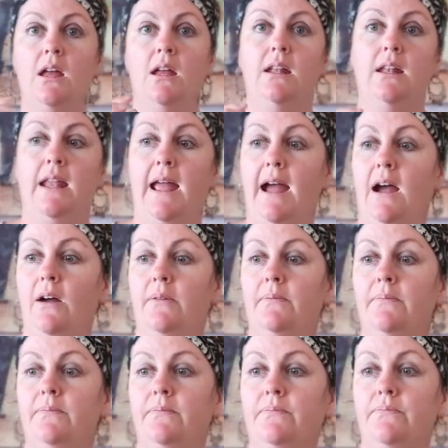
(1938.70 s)
Now,
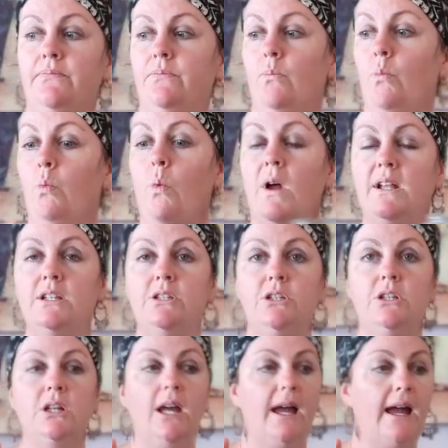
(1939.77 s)
once
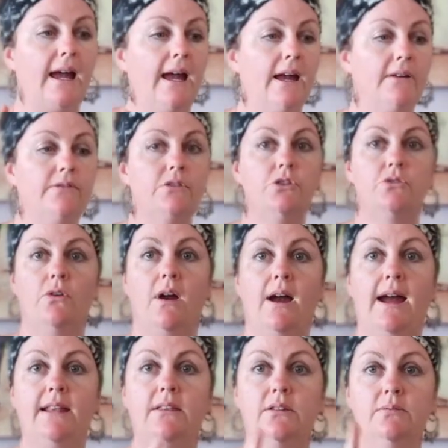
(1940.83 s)
you have
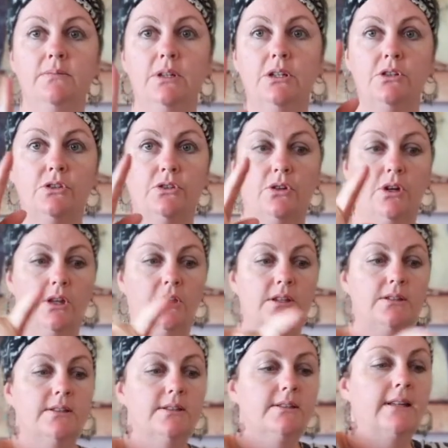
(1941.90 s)
dried them, so
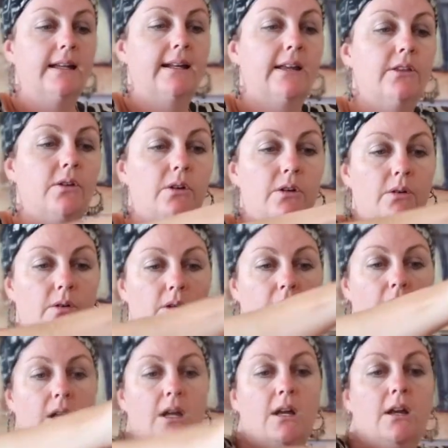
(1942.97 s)
this is another
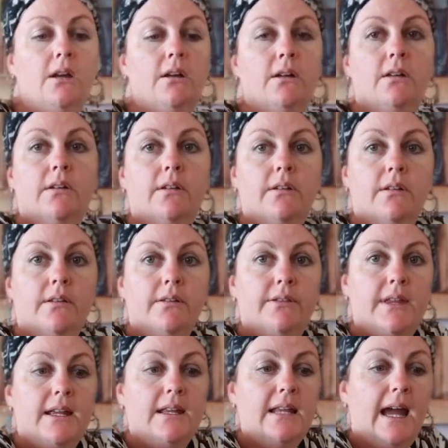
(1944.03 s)

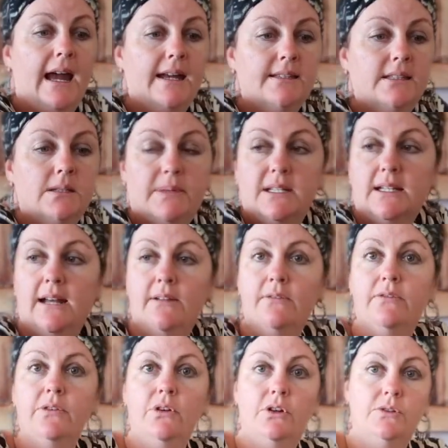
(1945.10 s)
thing that has to be done
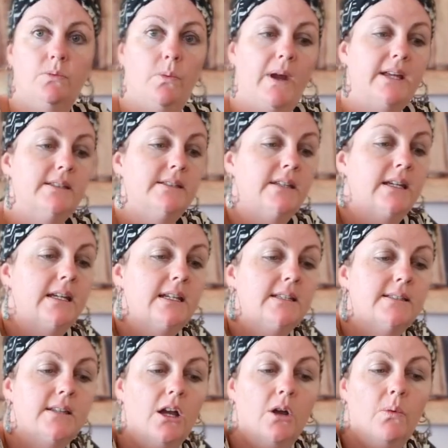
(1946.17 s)
for those wet
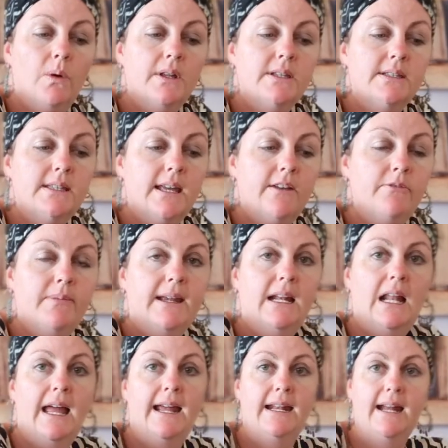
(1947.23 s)
seeds. Once they've
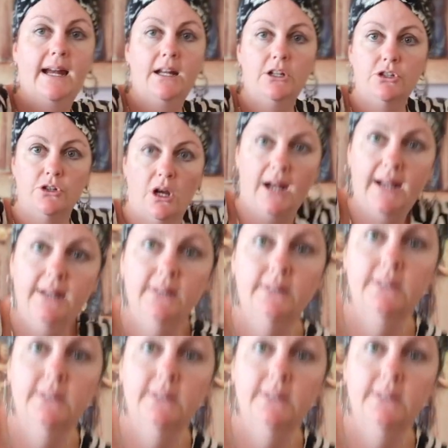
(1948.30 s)
been laid out and dried,